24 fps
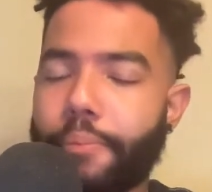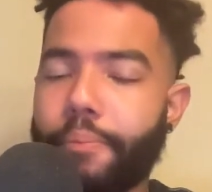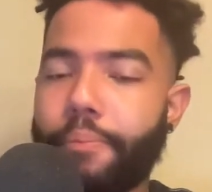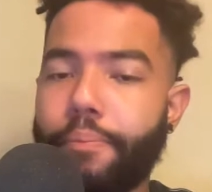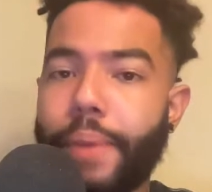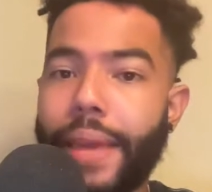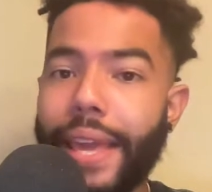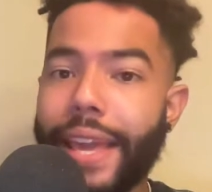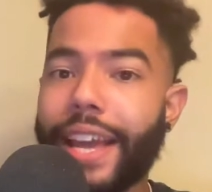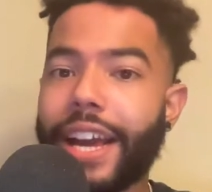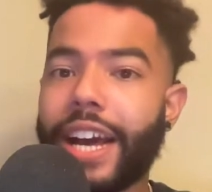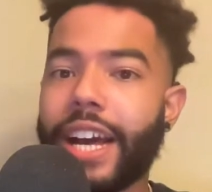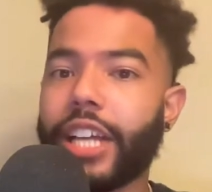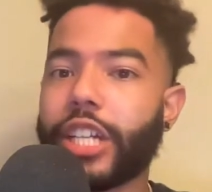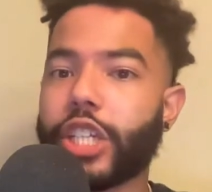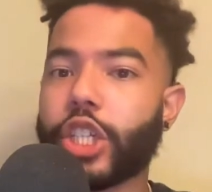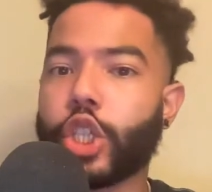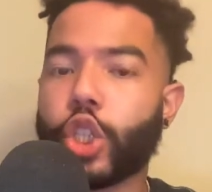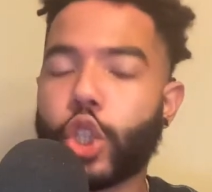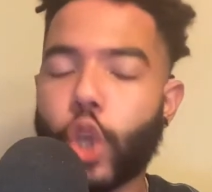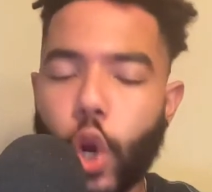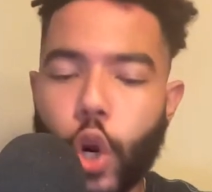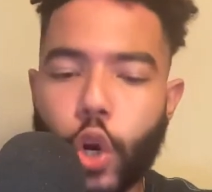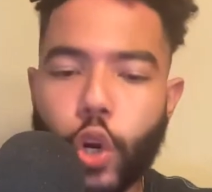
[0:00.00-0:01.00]
Being a
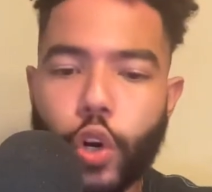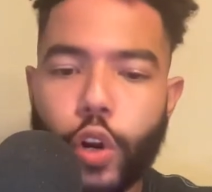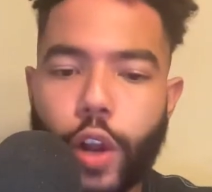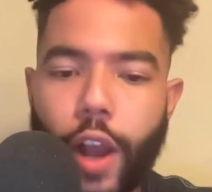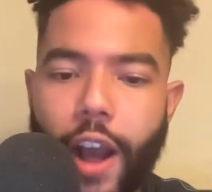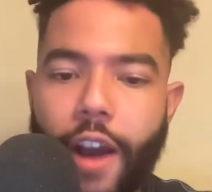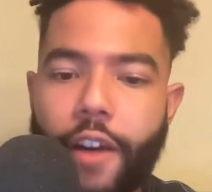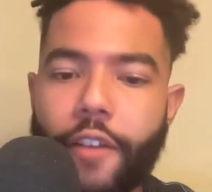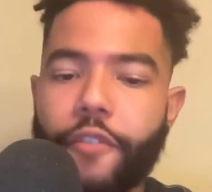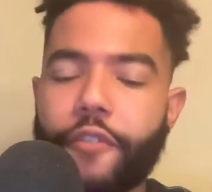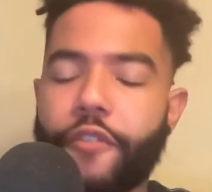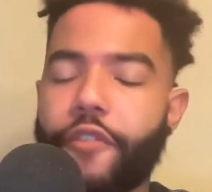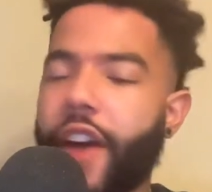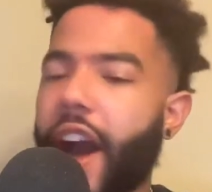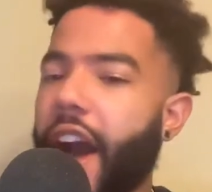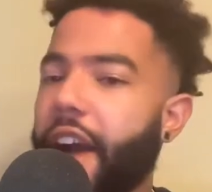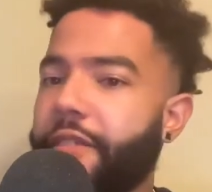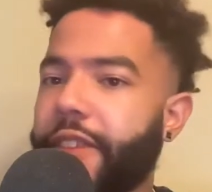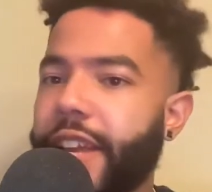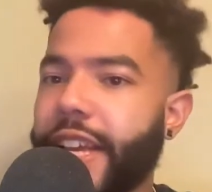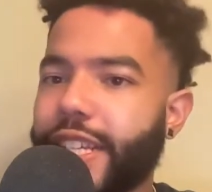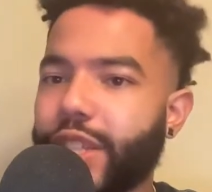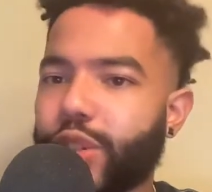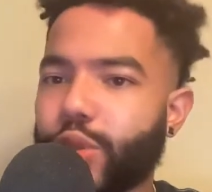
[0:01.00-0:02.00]
starter on five
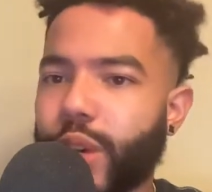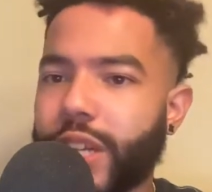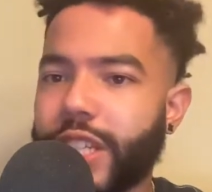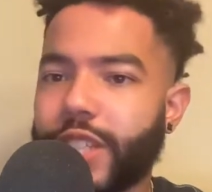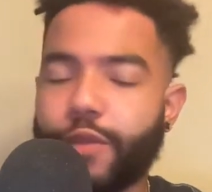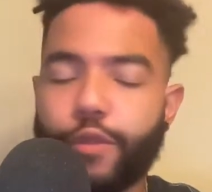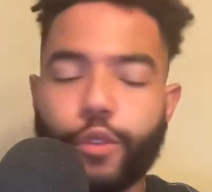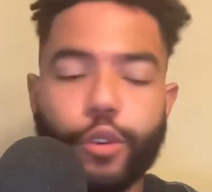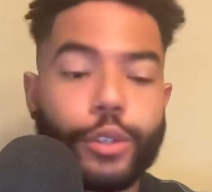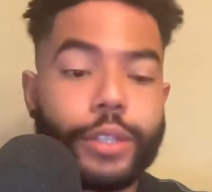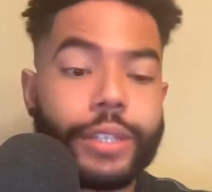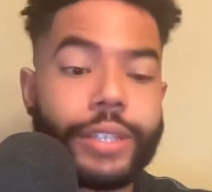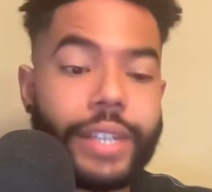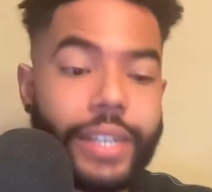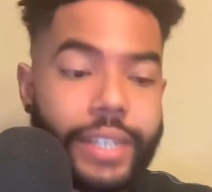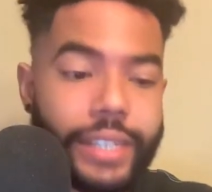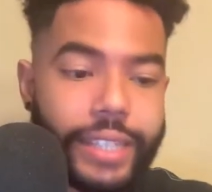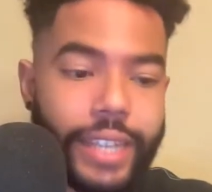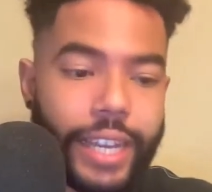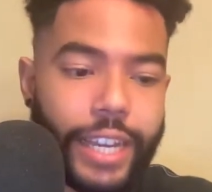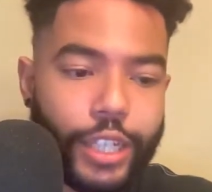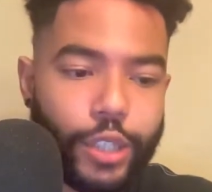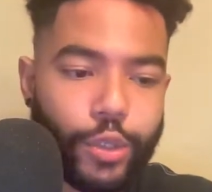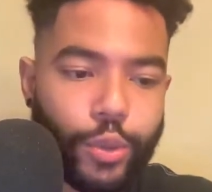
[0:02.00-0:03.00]
days rest for six
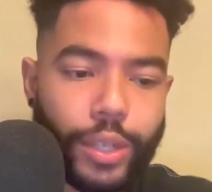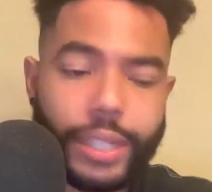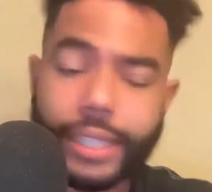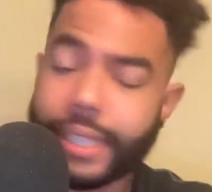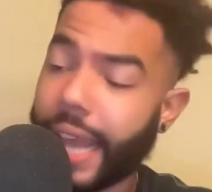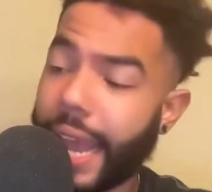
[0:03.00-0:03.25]
days rest,